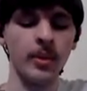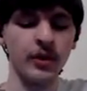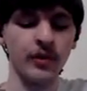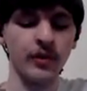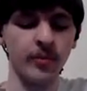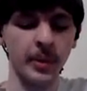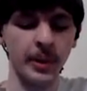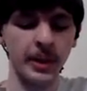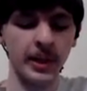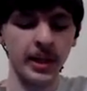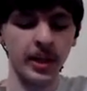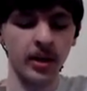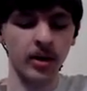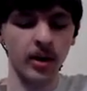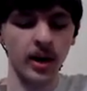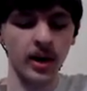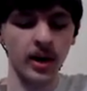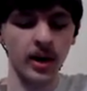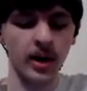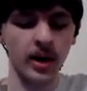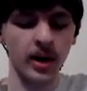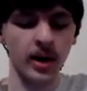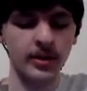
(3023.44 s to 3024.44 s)
I recommend you
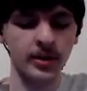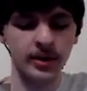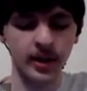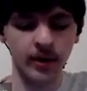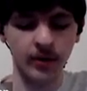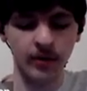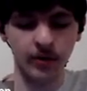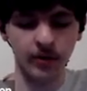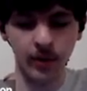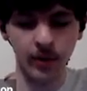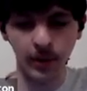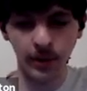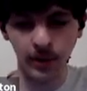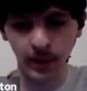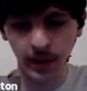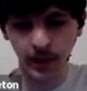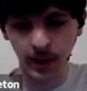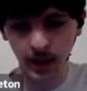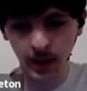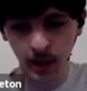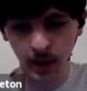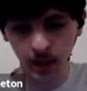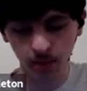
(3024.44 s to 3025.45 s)
familiarize
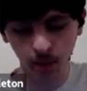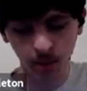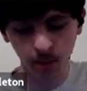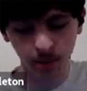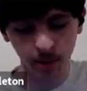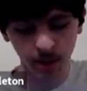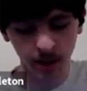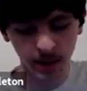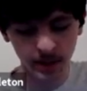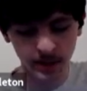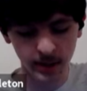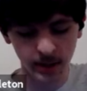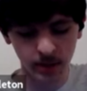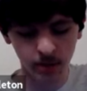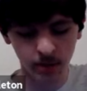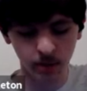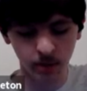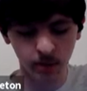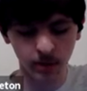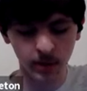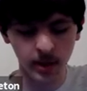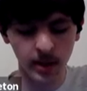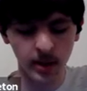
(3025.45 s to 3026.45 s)
yourself with the GitHub
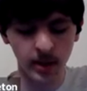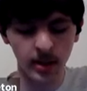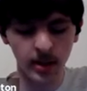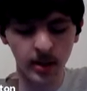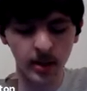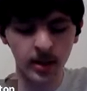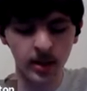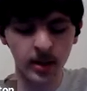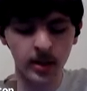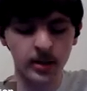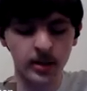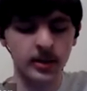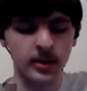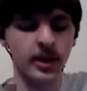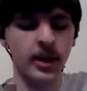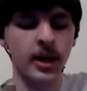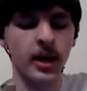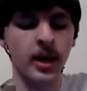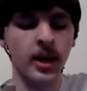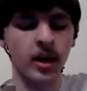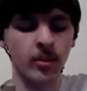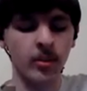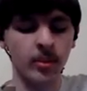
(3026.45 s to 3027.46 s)
repository
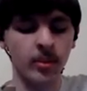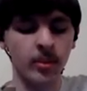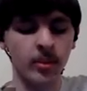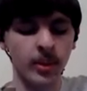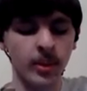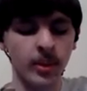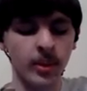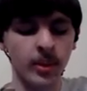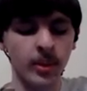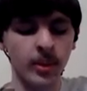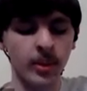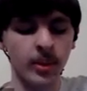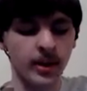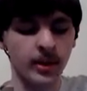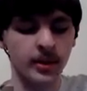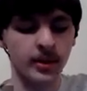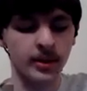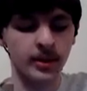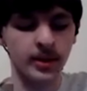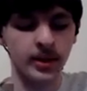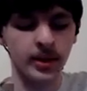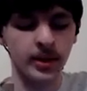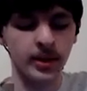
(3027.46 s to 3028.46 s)
now,
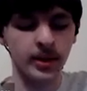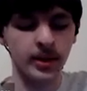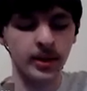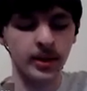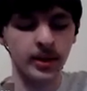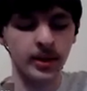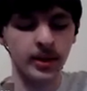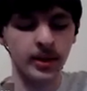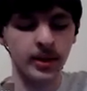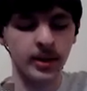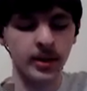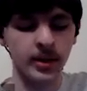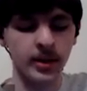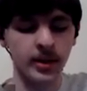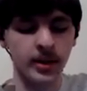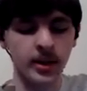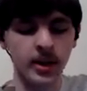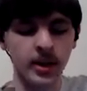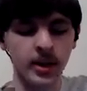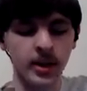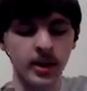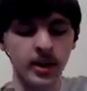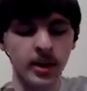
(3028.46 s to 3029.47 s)
because
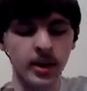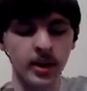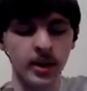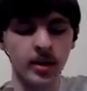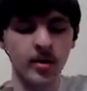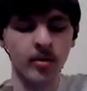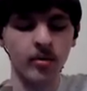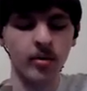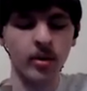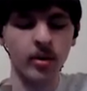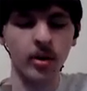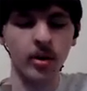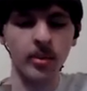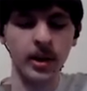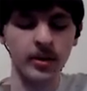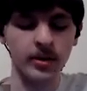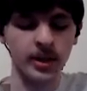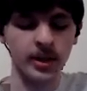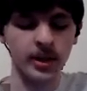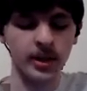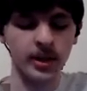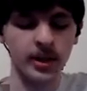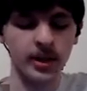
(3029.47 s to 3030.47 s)
we'll
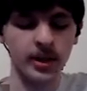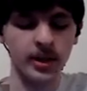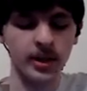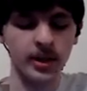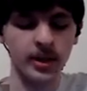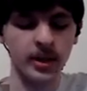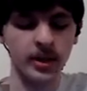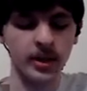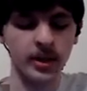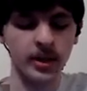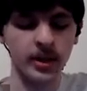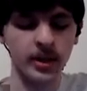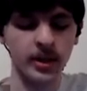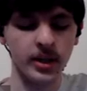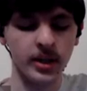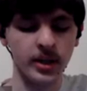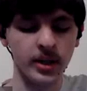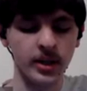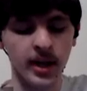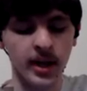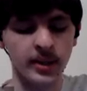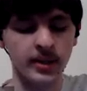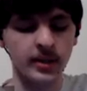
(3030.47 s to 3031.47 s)
be using it to
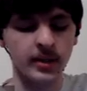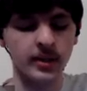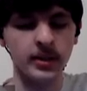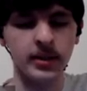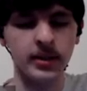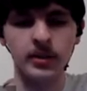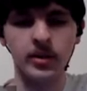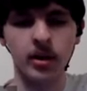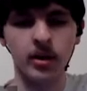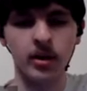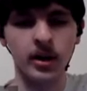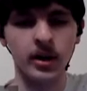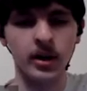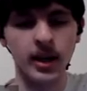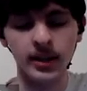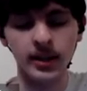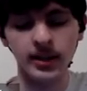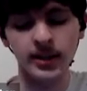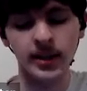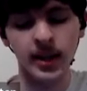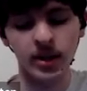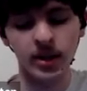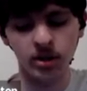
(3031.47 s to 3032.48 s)
release practice
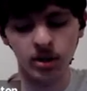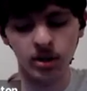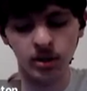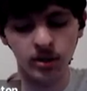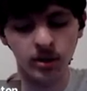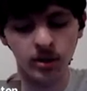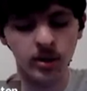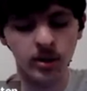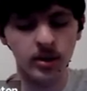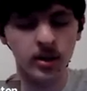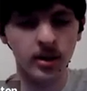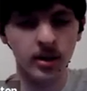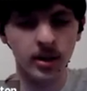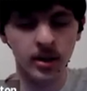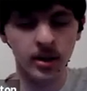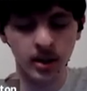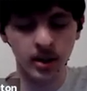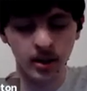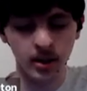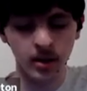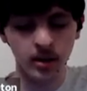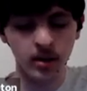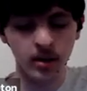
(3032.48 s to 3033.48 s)
exercises
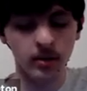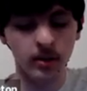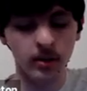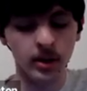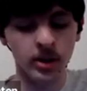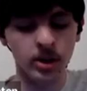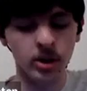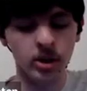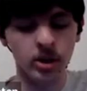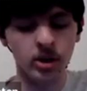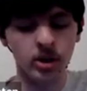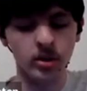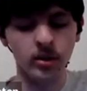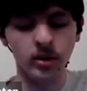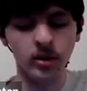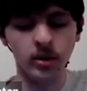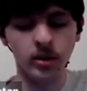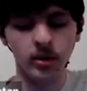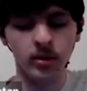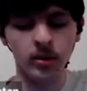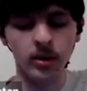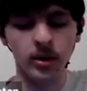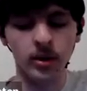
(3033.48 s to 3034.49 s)
starting next session,
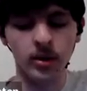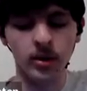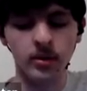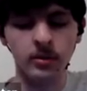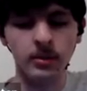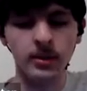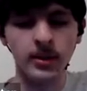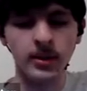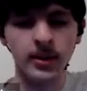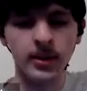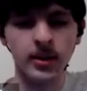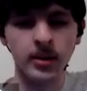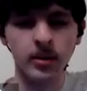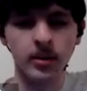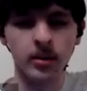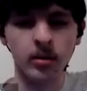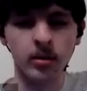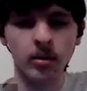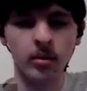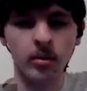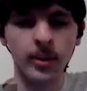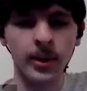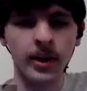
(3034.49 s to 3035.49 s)

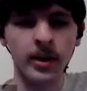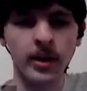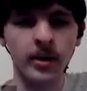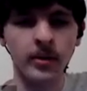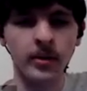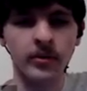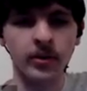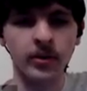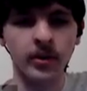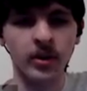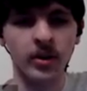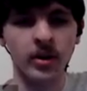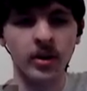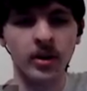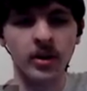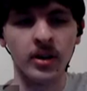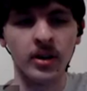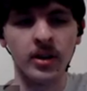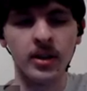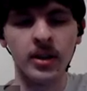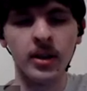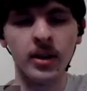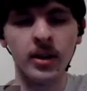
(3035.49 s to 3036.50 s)
which
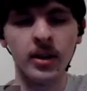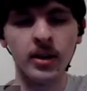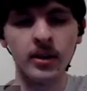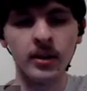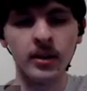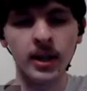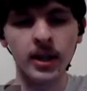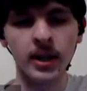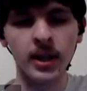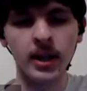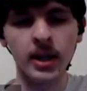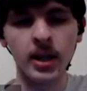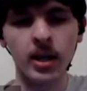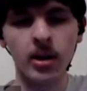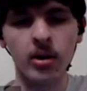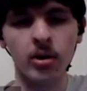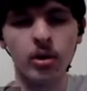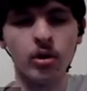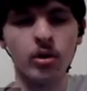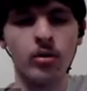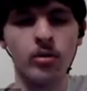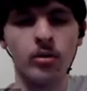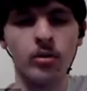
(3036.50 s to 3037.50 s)
will be good
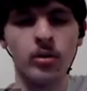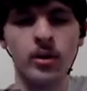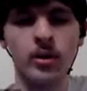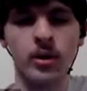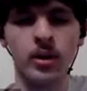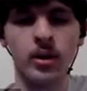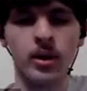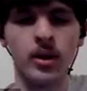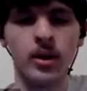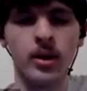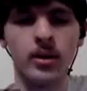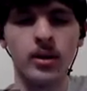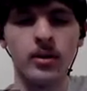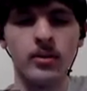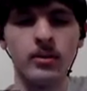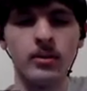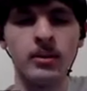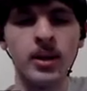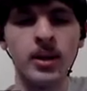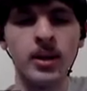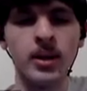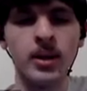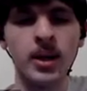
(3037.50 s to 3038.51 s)
for
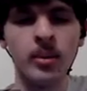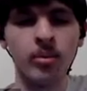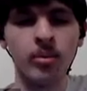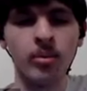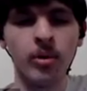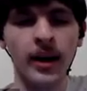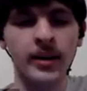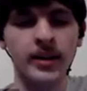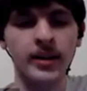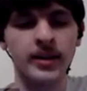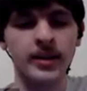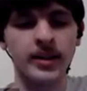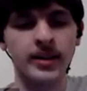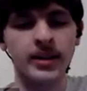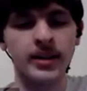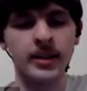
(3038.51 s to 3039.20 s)
letting you